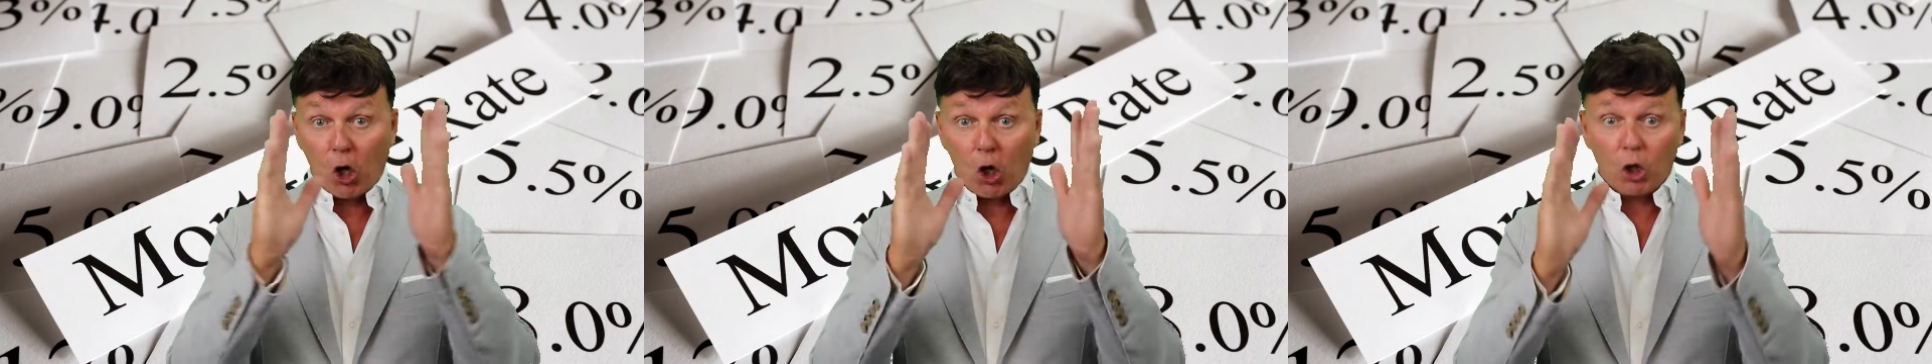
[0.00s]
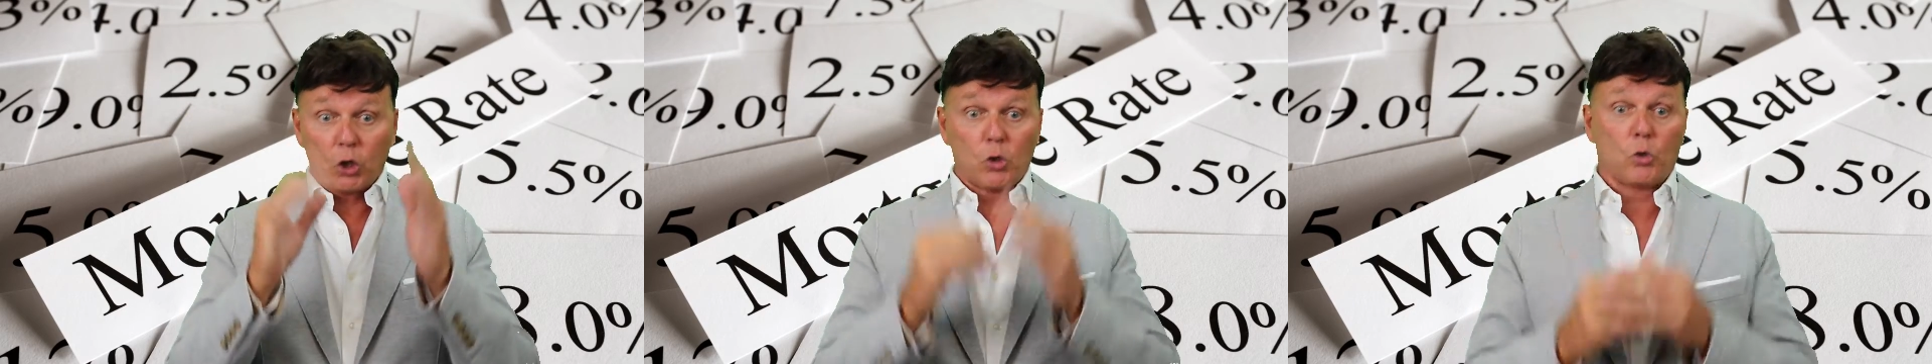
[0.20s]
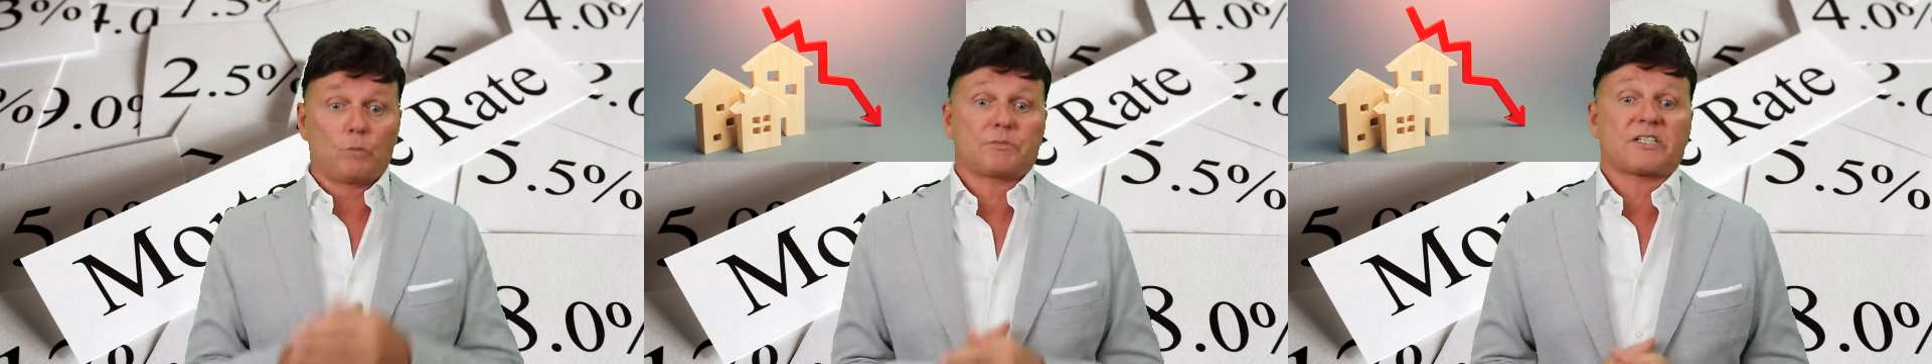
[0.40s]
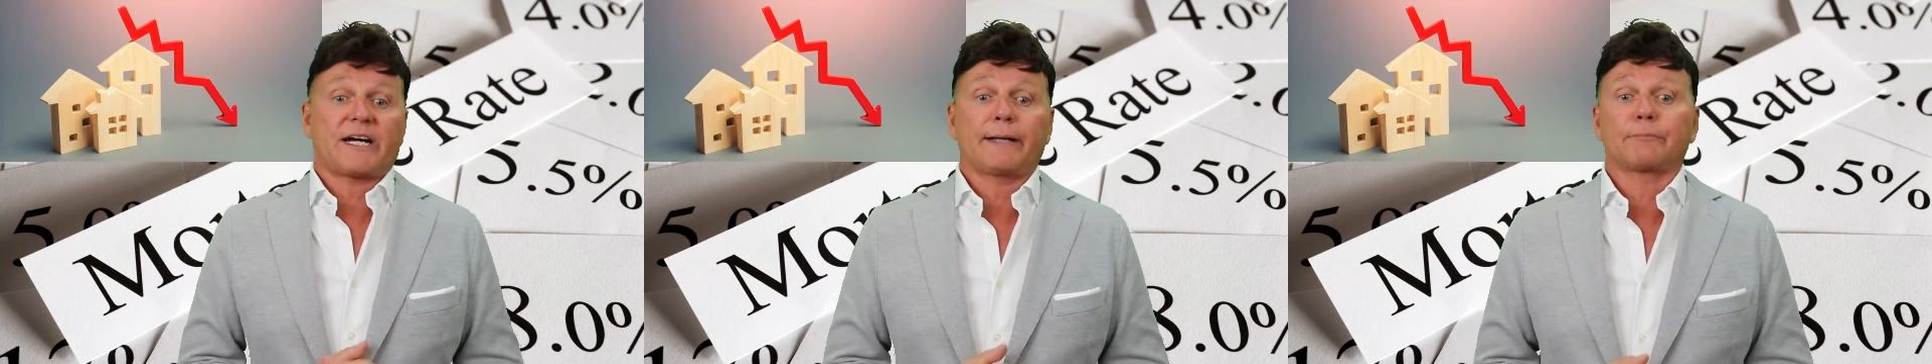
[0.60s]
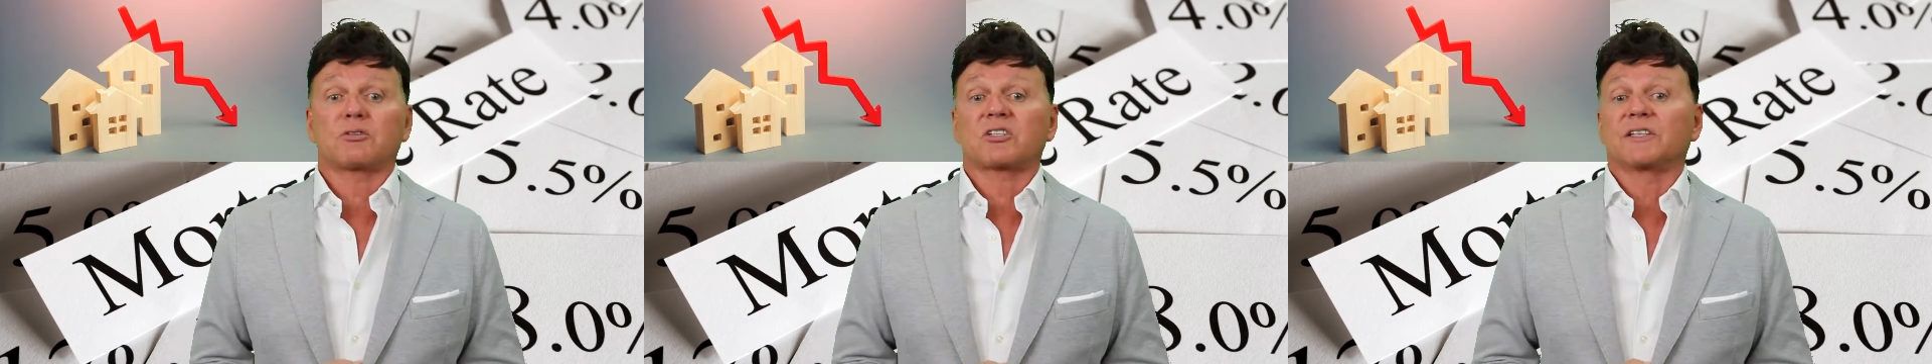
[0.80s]
all home
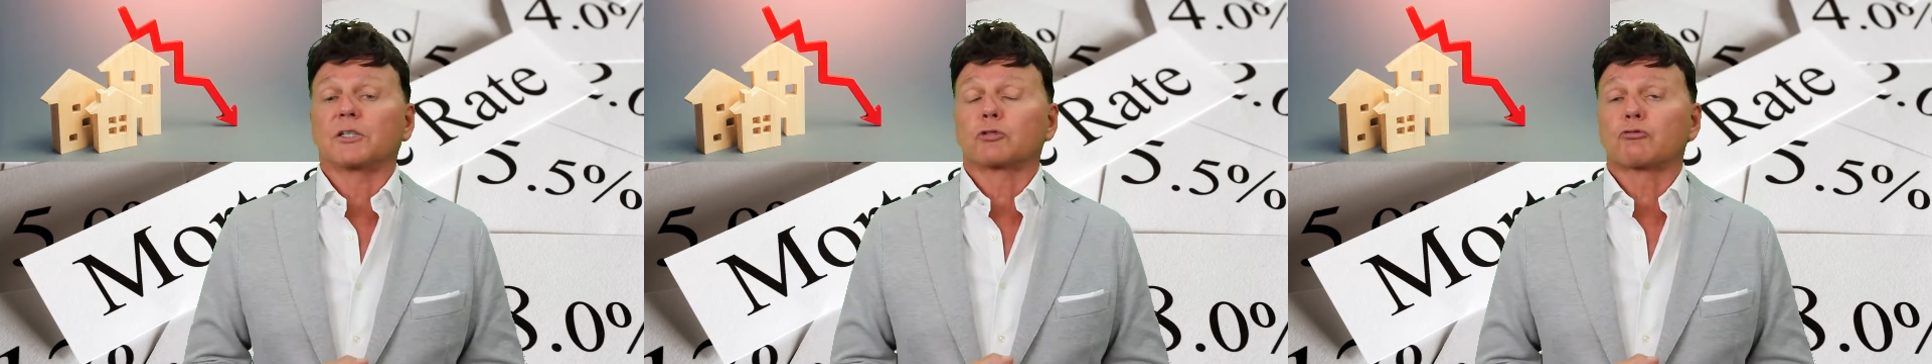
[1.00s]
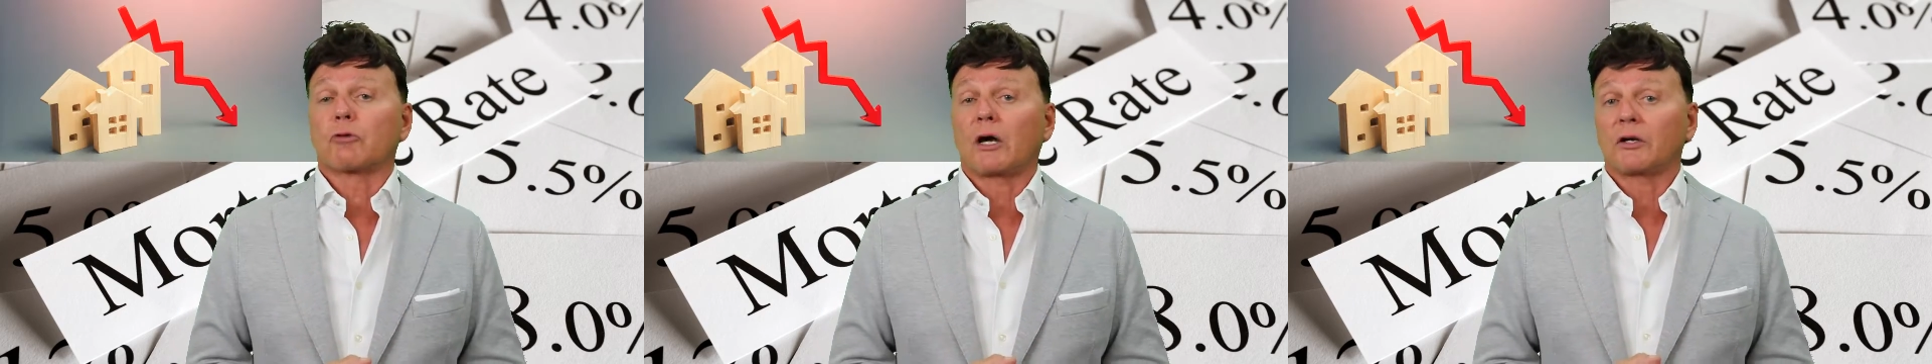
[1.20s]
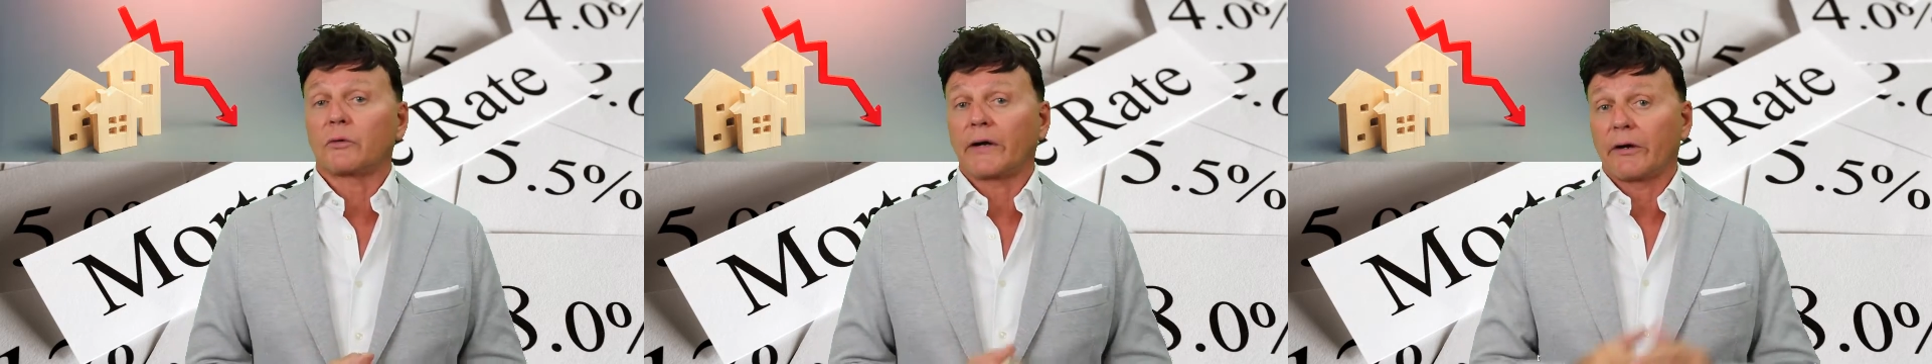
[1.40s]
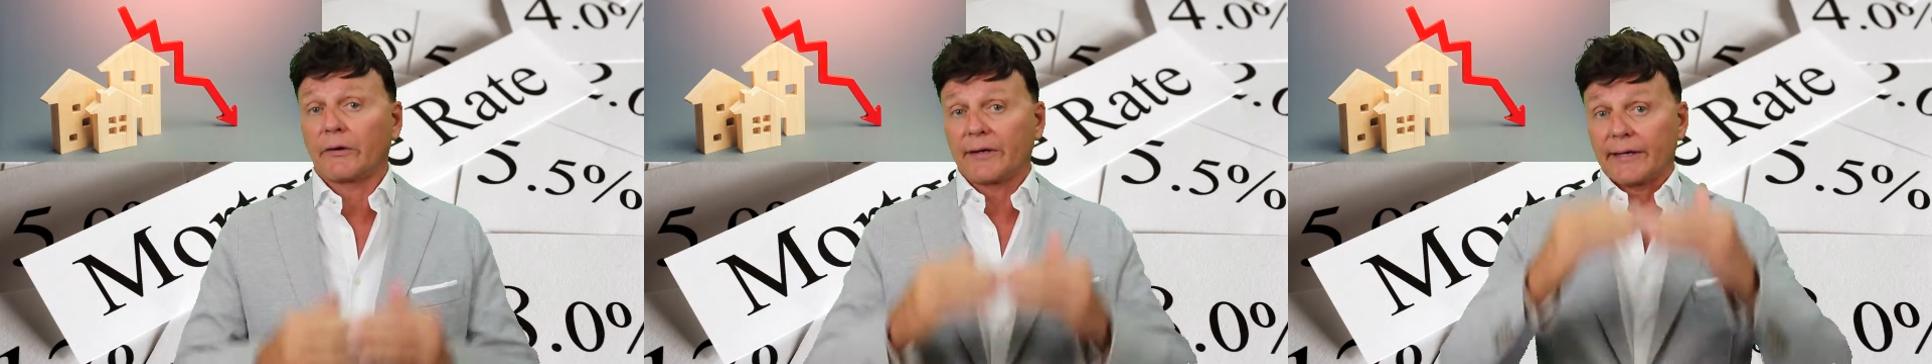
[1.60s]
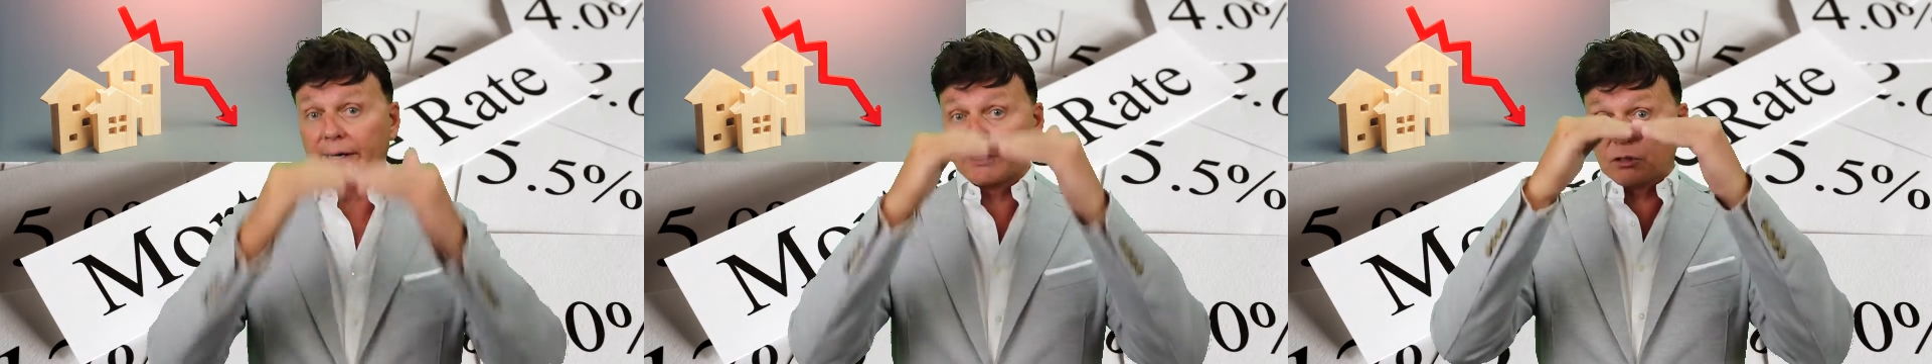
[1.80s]
types in the Toronto
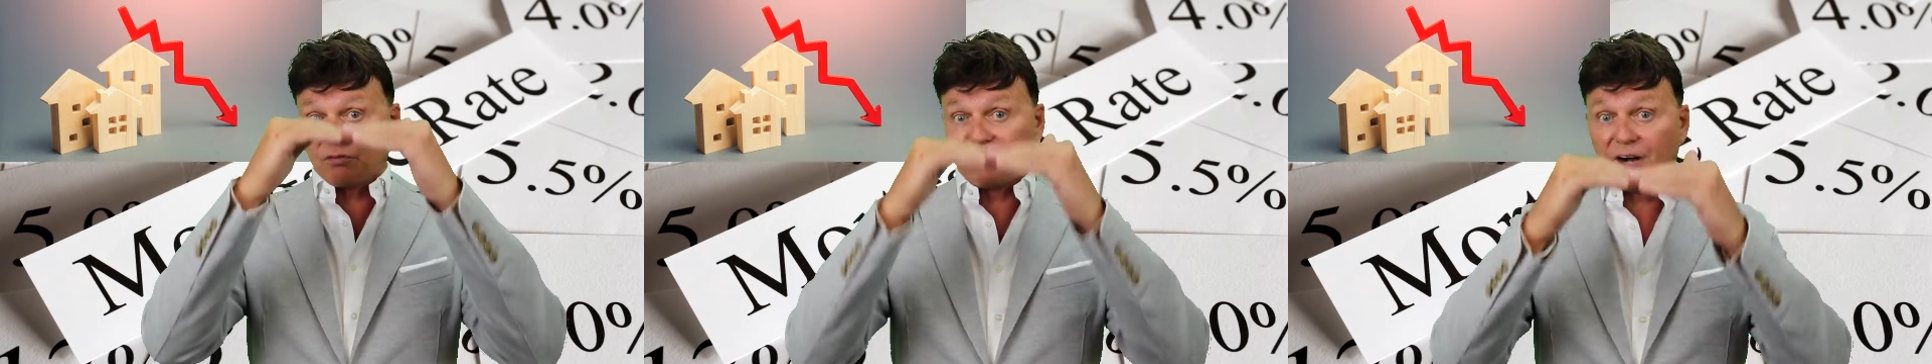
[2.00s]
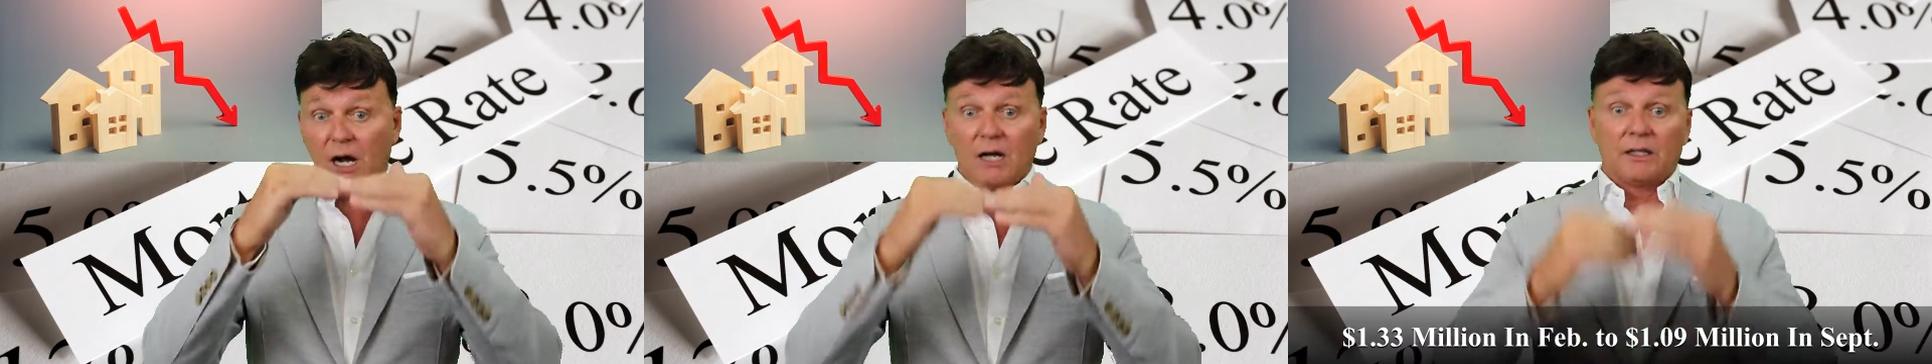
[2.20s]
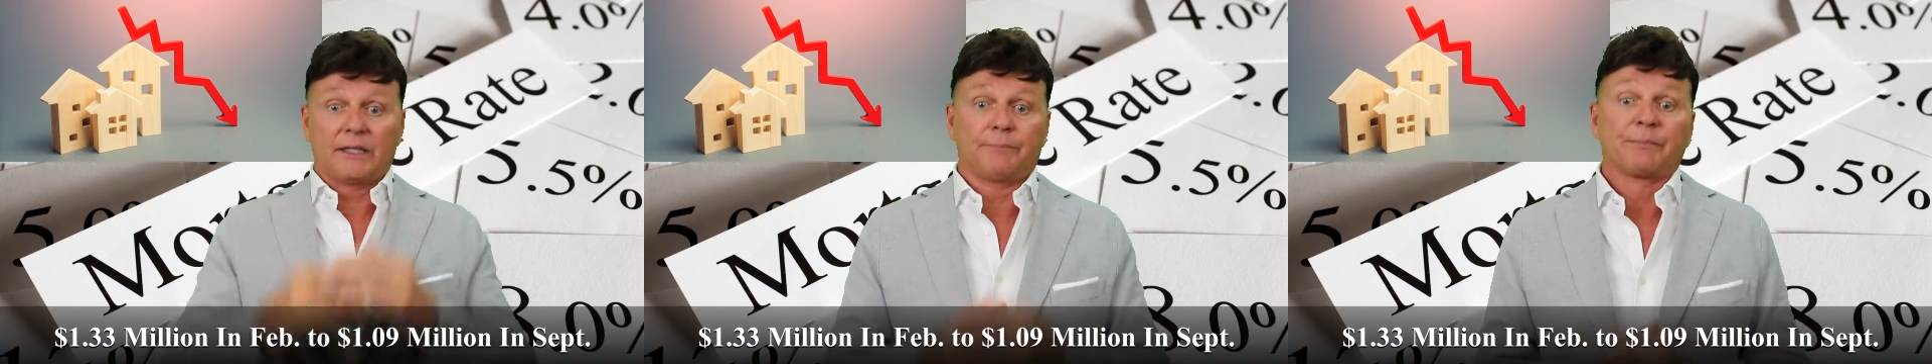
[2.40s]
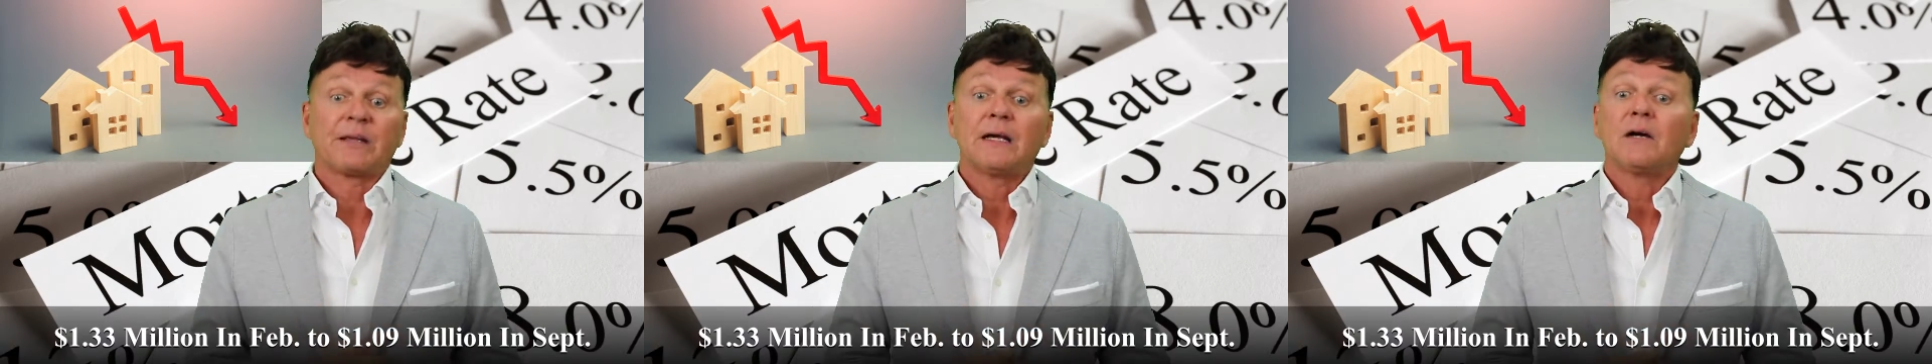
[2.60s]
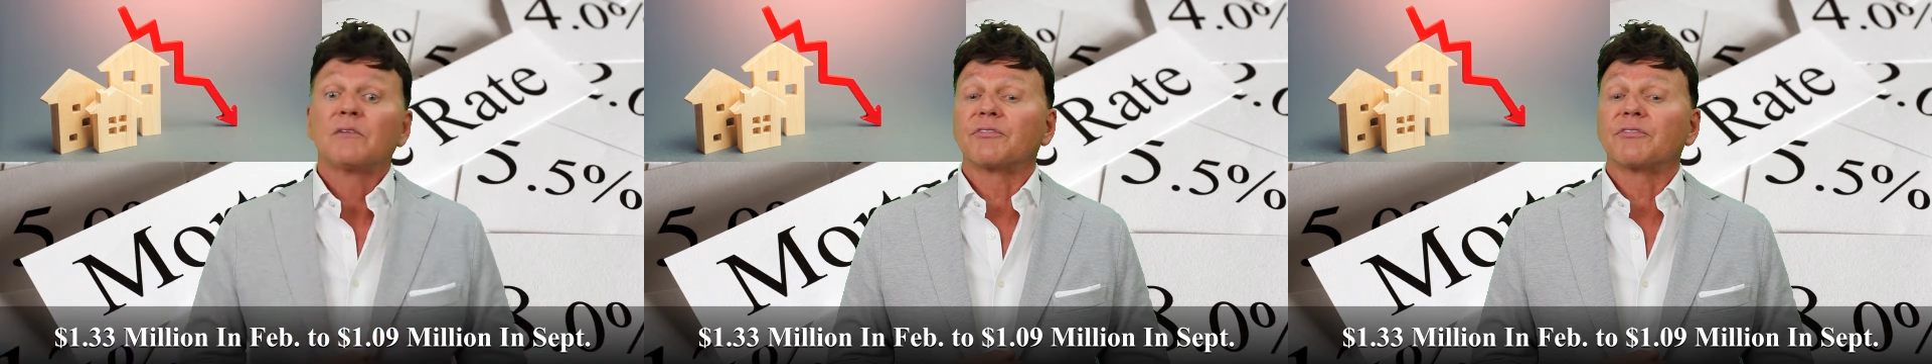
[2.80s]
area has fallen